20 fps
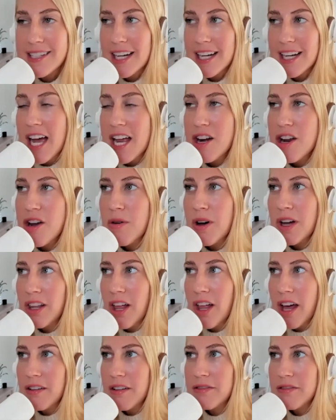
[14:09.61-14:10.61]
Like I know a
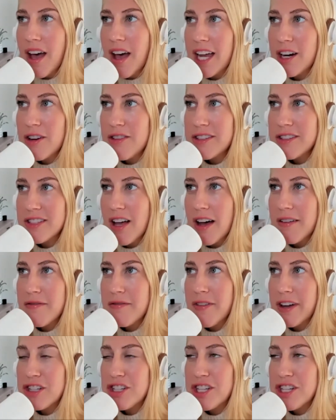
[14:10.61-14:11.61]
lot of, I hear this a lot
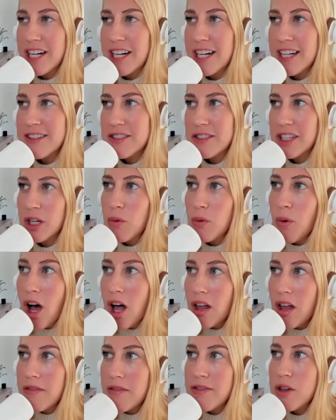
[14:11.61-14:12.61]
from vegetarians are like,
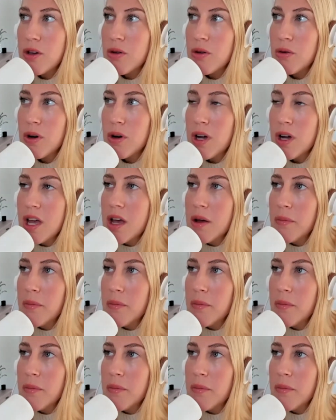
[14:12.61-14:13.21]
well, if you